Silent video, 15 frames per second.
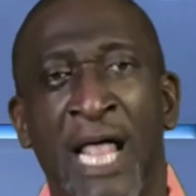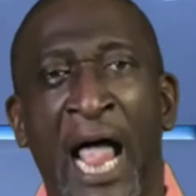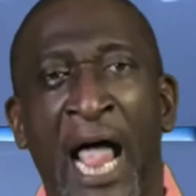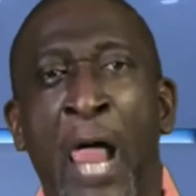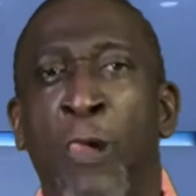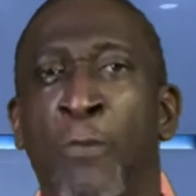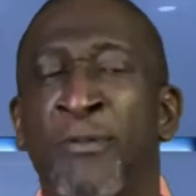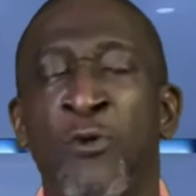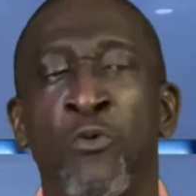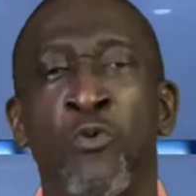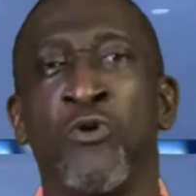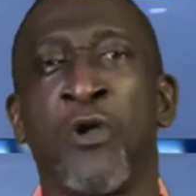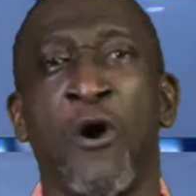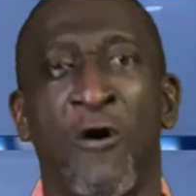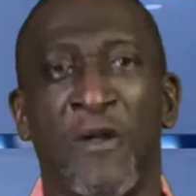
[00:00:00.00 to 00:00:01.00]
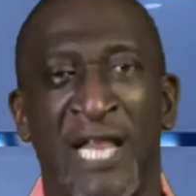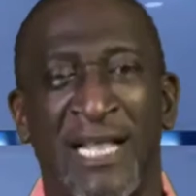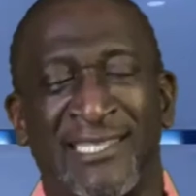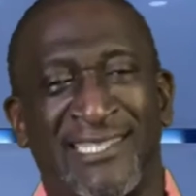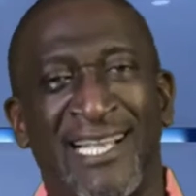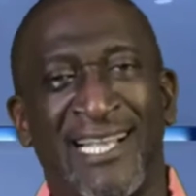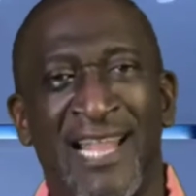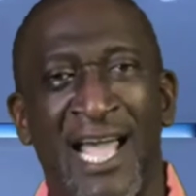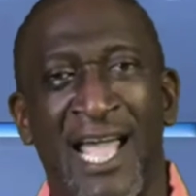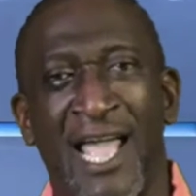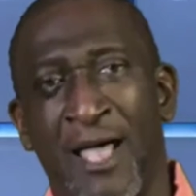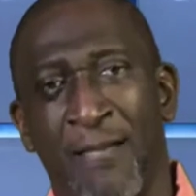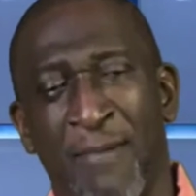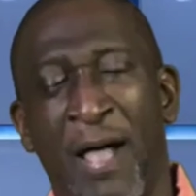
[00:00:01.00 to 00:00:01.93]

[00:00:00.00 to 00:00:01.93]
I'll be who God has said I am.